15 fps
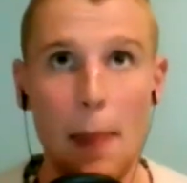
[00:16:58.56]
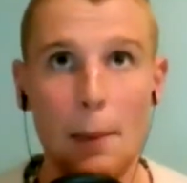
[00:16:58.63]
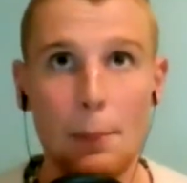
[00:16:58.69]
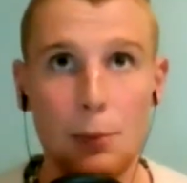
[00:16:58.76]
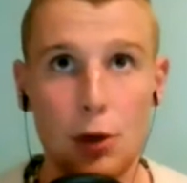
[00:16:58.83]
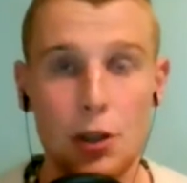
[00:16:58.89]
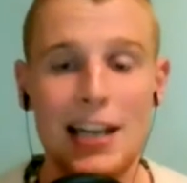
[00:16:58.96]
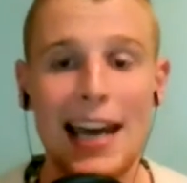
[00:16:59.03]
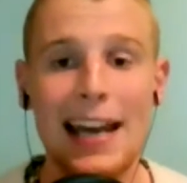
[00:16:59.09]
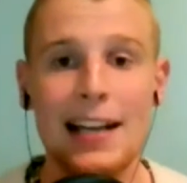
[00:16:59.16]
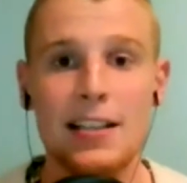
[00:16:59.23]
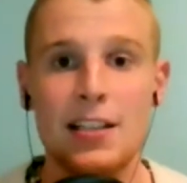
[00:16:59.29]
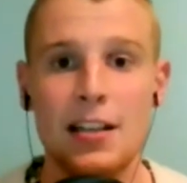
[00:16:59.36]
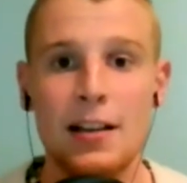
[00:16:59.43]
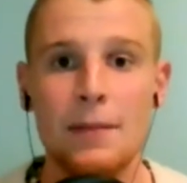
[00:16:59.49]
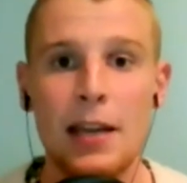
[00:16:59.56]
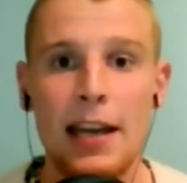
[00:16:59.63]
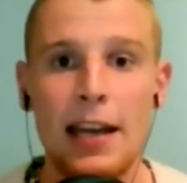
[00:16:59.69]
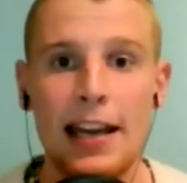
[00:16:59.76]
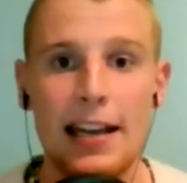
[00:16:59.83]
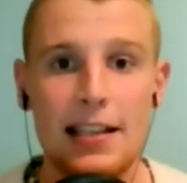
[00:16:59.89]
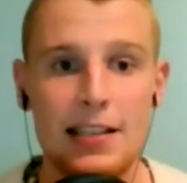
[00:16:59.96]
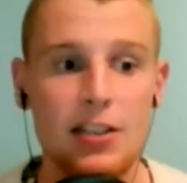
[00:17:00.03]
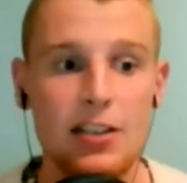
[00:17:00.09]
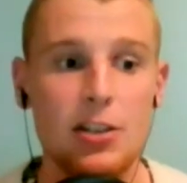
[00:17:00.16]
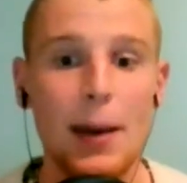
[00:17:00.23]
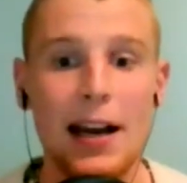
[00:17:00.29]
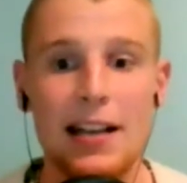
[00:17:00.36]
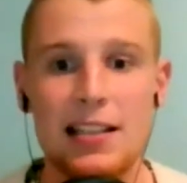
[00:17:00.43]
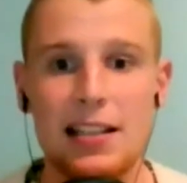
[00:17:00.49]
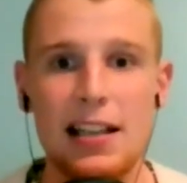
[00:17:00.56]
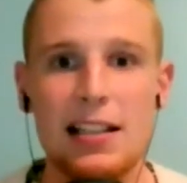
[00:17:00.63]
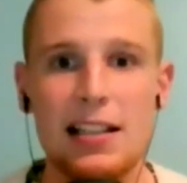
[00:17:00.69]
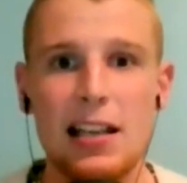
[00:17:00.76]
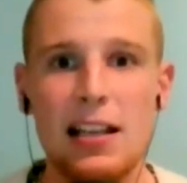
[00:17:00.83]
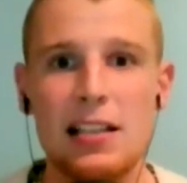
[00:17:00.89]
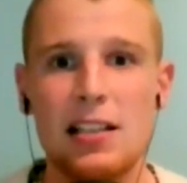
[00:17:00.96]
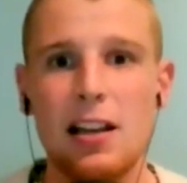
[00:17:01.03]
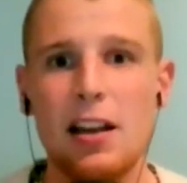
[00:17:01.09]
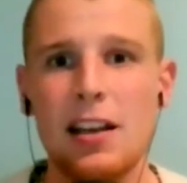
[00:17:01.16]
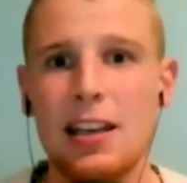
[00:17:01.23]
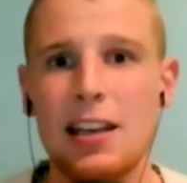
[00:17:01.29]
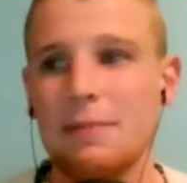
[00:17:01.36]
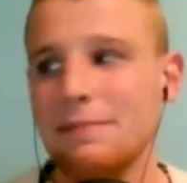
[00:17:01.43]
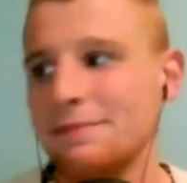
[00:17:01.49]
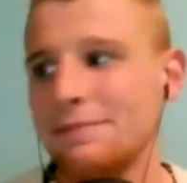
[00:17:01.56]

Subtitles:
protect his centre backs. It's like